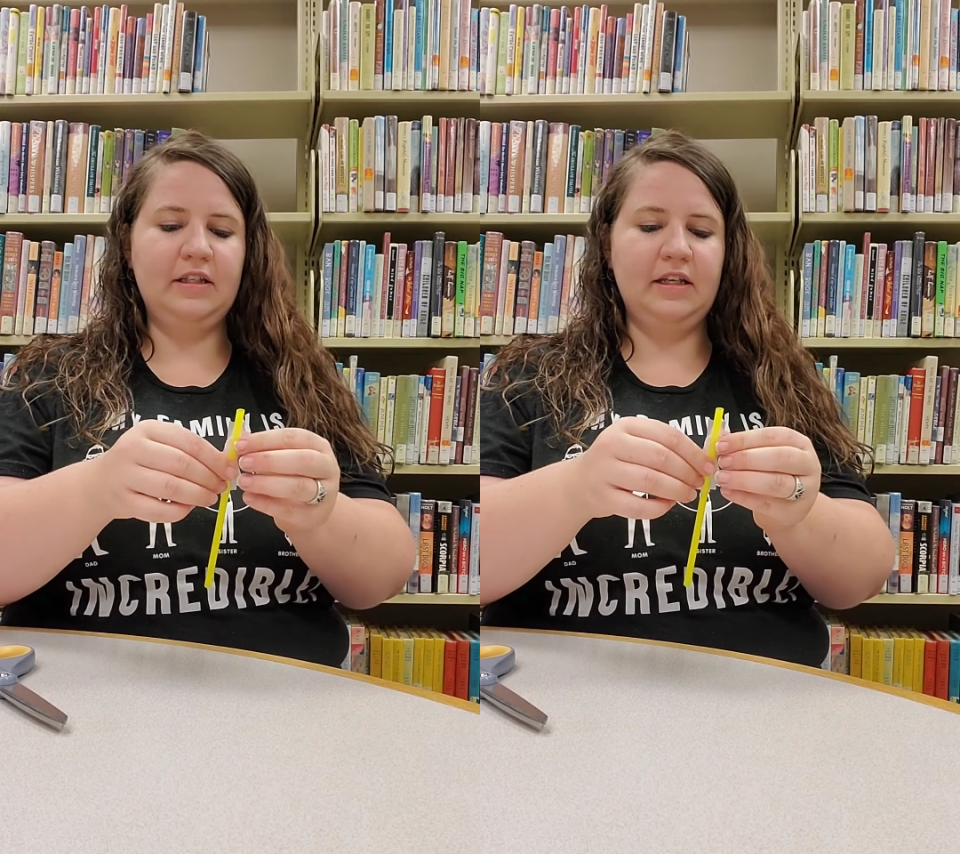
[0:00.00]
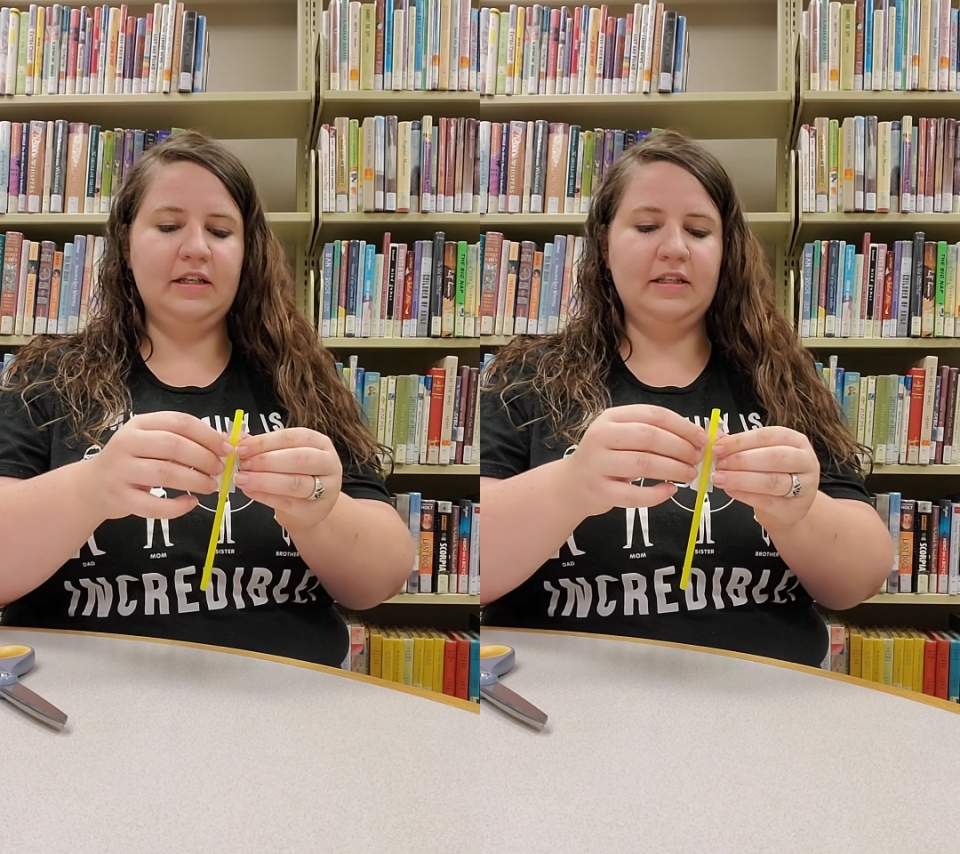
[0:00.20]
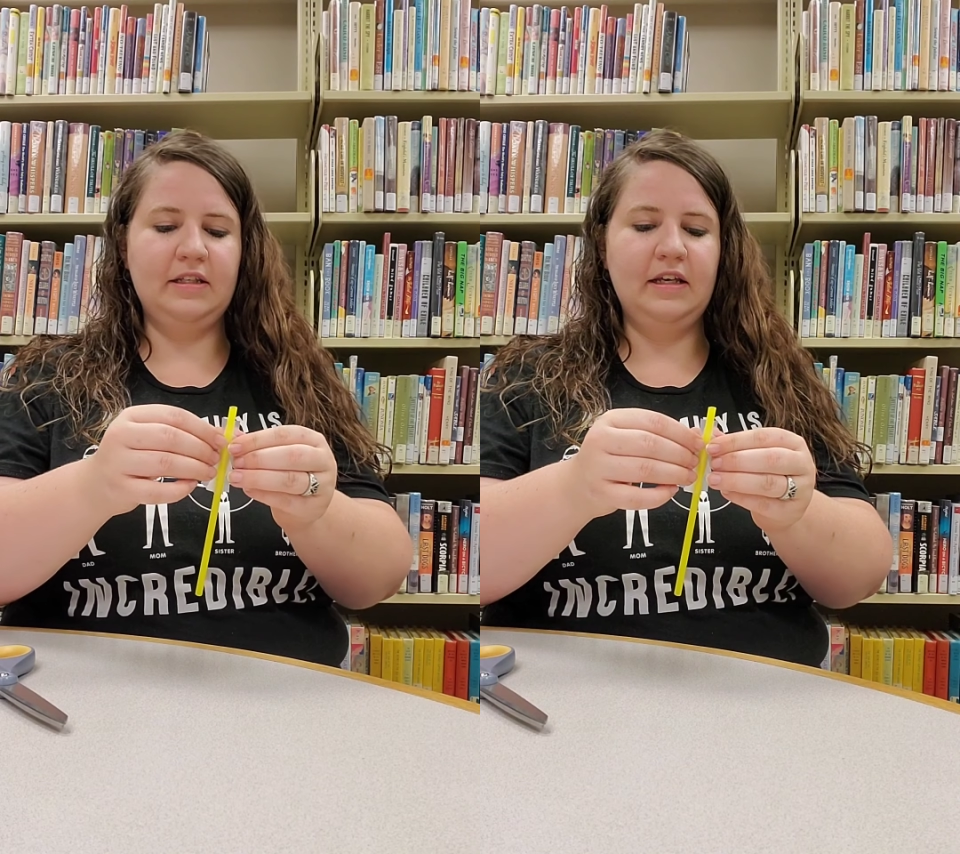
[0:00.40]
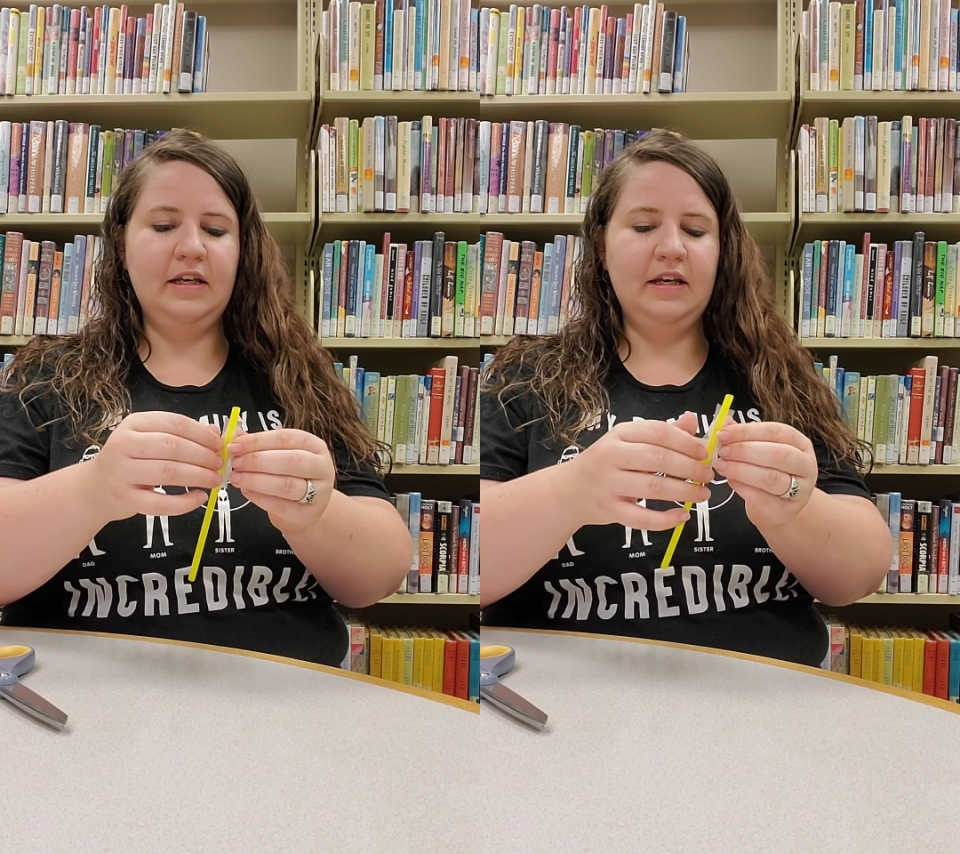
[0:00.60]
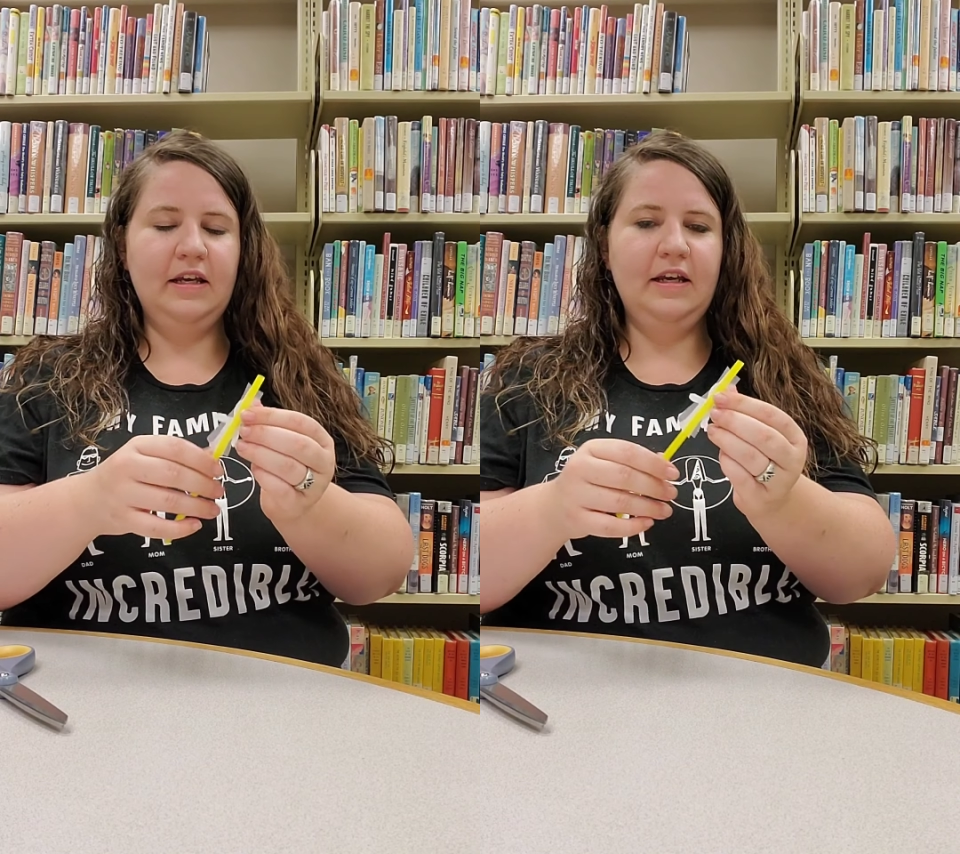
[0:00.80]
is
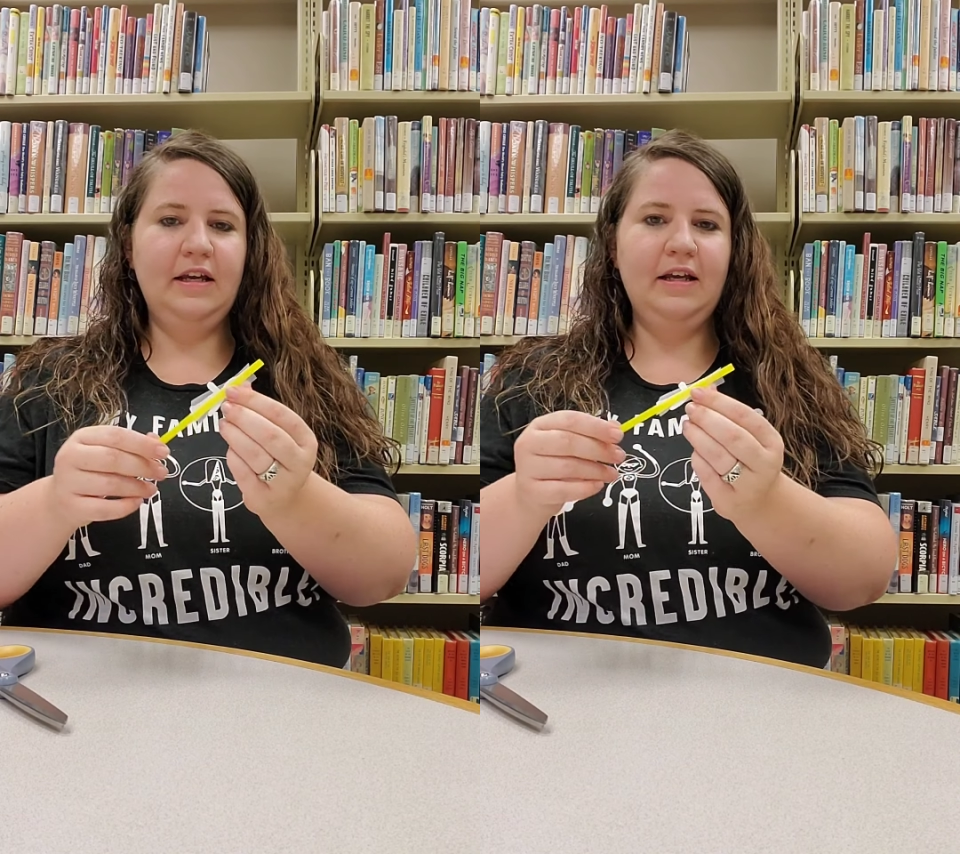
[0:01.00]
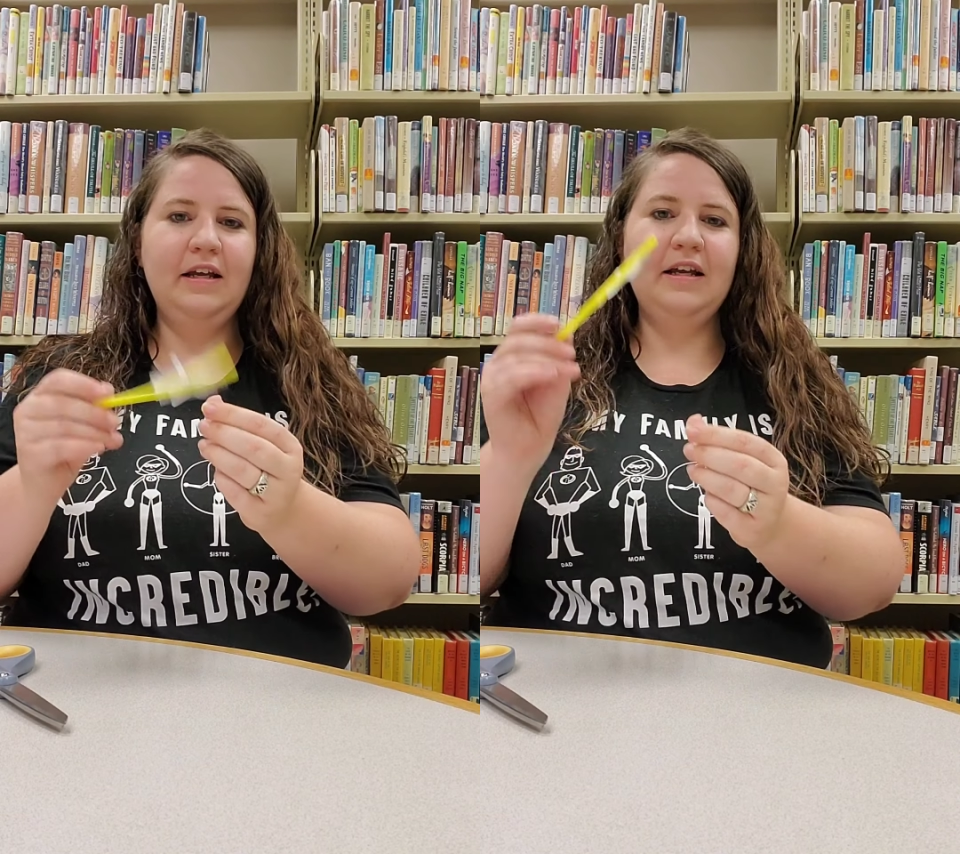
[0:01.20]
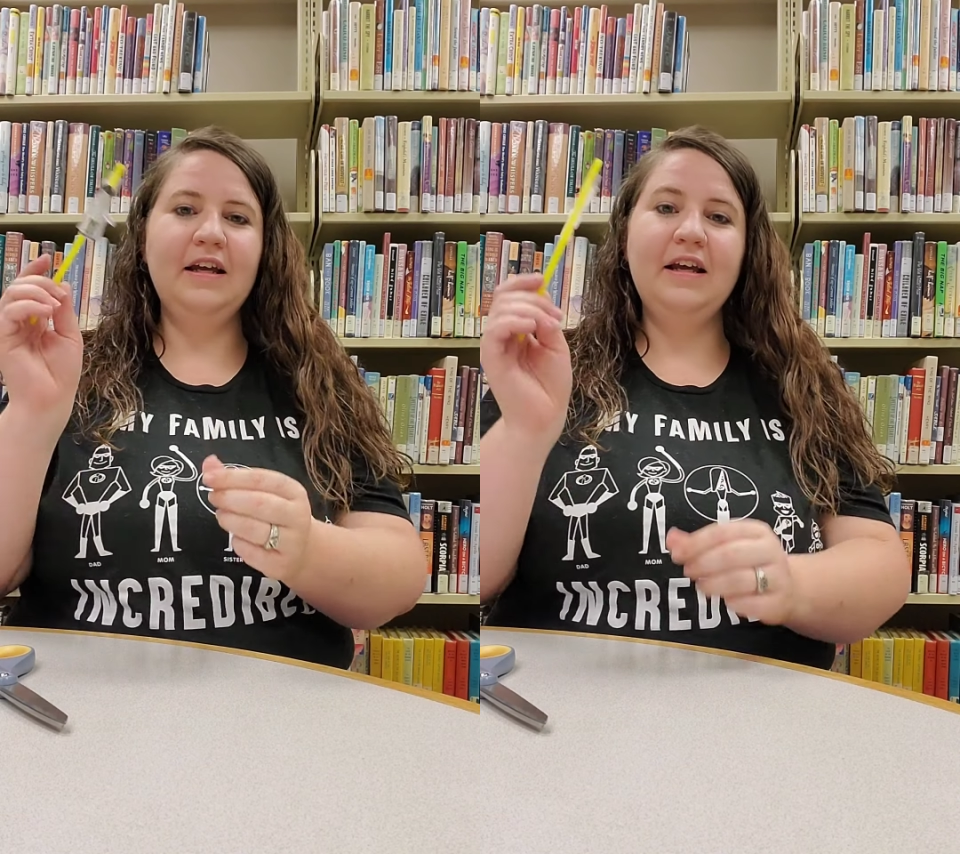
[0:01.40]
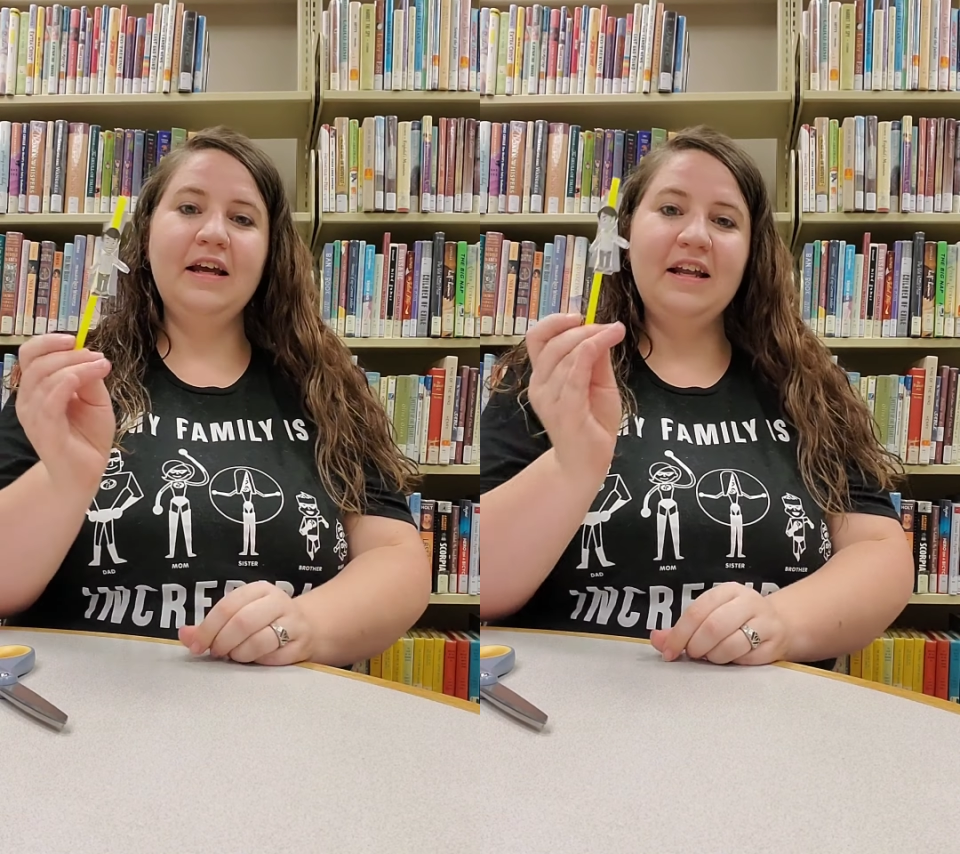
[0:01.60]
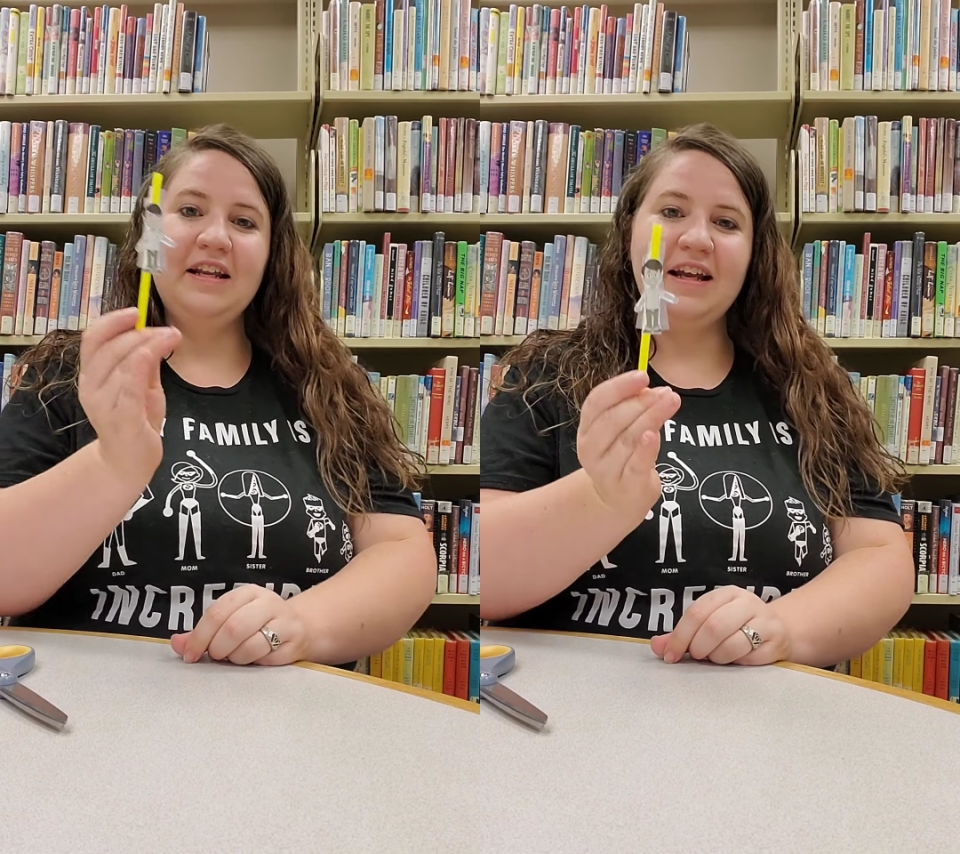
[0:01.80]

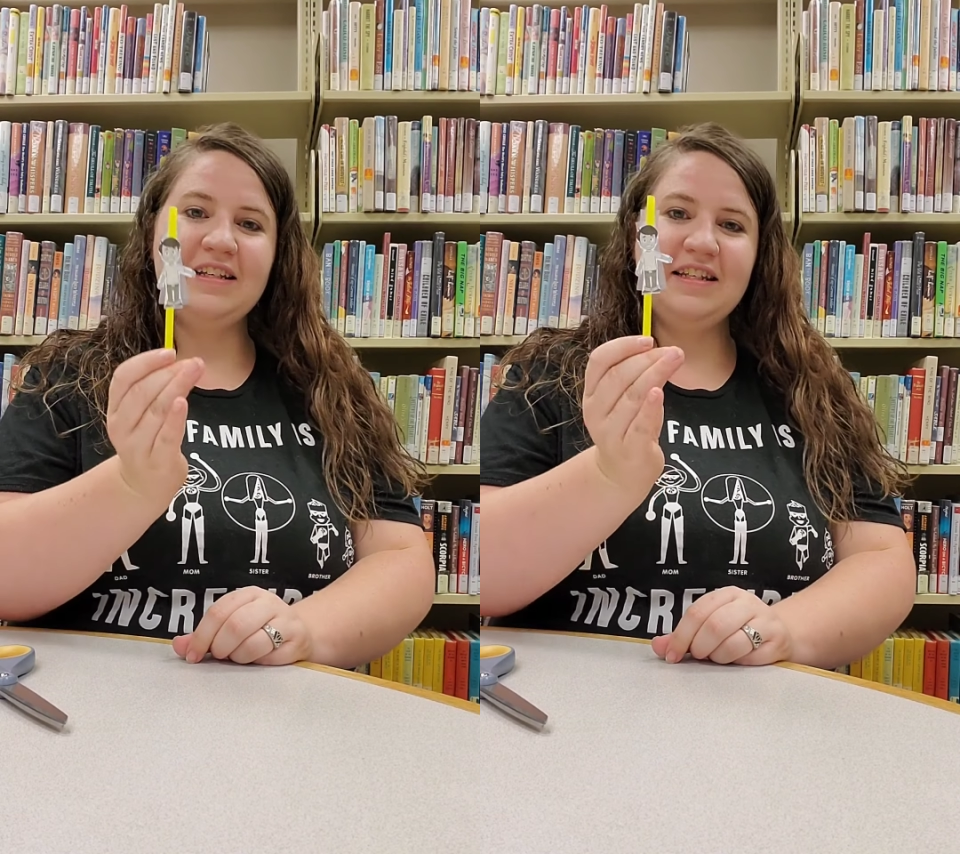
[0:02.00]
nice